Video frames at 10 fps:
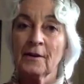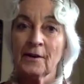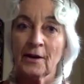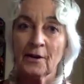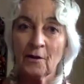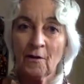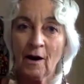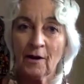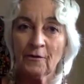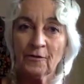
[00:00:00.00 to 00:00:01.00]
And a
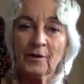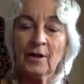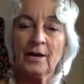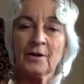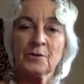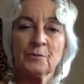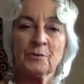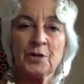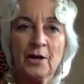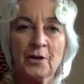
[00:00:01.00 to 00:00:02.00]
lot of clients will
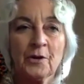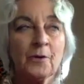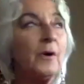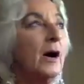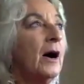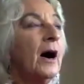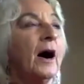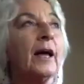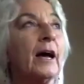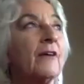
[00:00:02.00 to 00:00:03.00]
tell you,
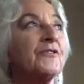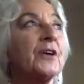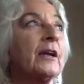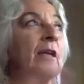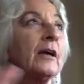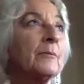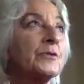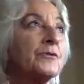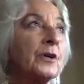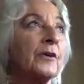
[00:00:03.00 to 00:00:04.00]
I have tight
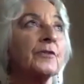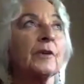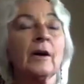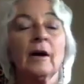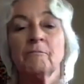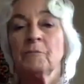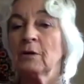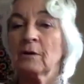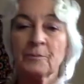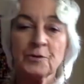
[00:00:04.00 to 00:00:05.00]
hamstrings. And
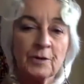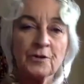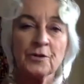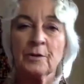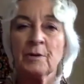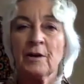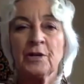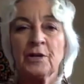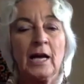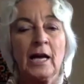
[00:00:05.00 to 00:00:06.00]
I'm stretching them
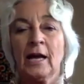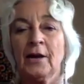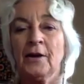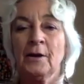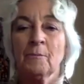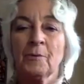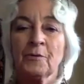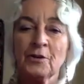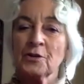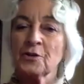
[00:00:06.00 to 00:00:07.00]
every day, but
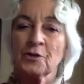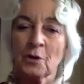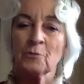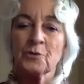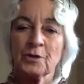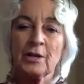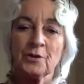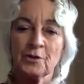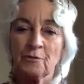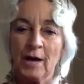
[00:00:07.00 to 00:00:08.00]
they just don't stay
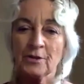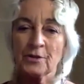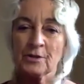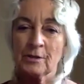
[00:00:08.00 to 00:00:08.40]
stretched.